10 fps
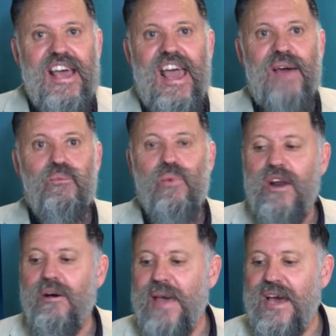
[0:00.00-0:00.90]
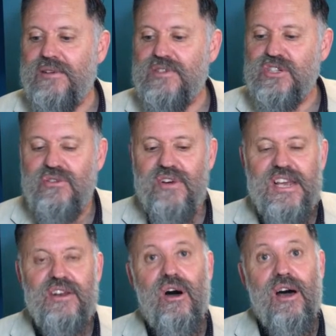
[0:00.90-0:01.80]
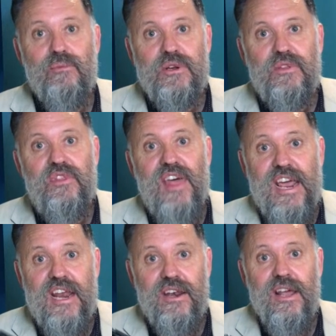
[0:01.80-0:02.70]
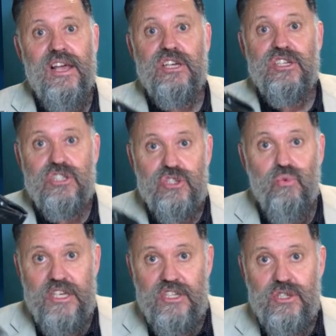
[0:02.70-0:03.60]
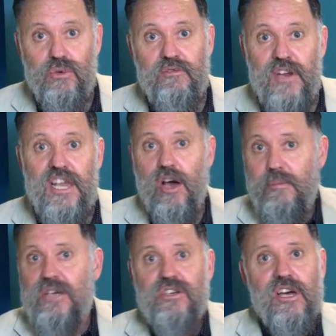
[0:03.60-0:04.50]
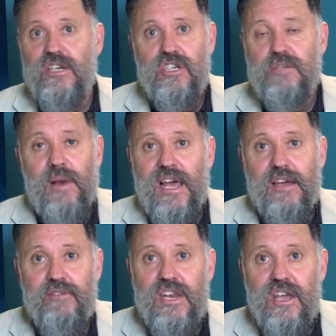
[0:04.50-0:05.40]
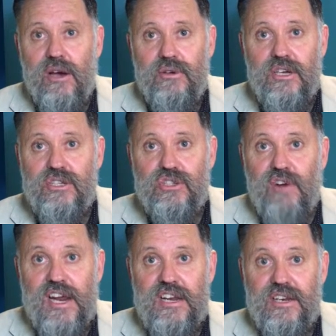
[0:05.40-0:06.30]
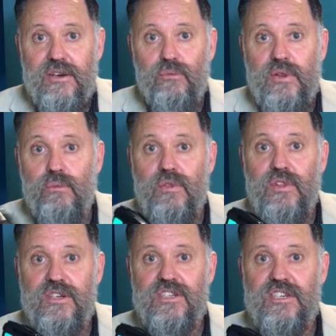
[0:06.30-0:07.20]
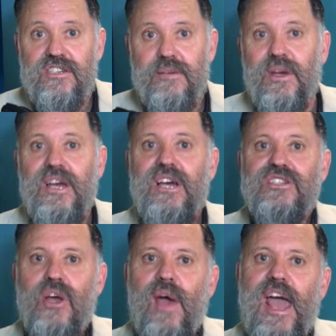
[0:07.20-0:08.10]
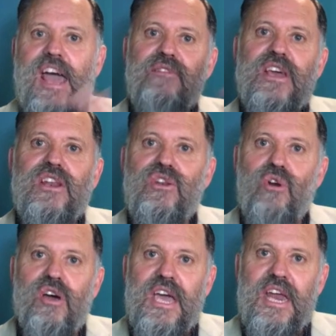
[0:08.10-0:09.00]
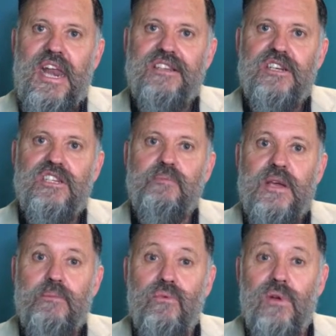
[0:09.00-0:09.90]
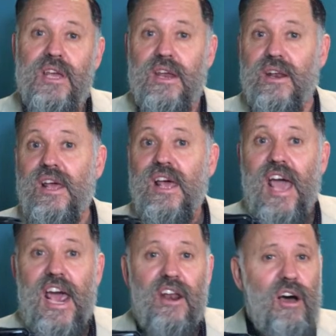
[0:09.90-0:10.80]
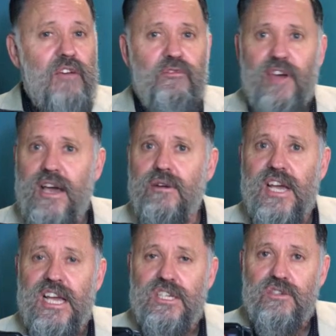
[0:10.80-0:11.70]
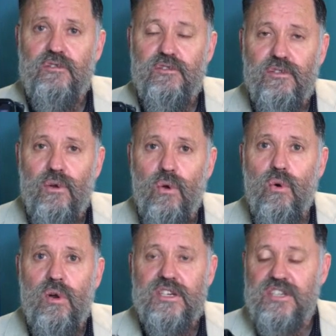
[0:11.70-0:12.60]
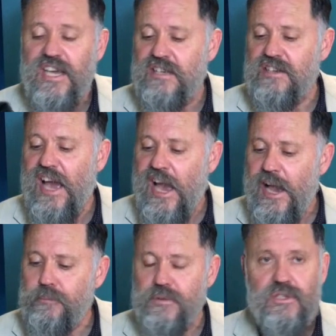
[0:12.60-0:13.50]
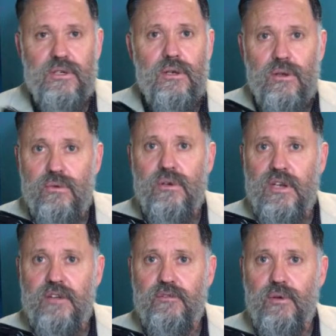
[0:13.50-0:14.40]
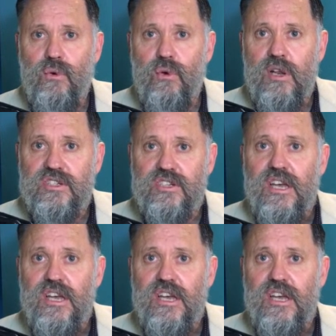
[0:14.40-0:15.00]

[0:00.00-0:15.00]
And when I'm out of screen, I would then switch to a video, because I can just play a video straight in with this system. So having it not connected has been brilliant. And I found it's flawless. It's absolutely flawless.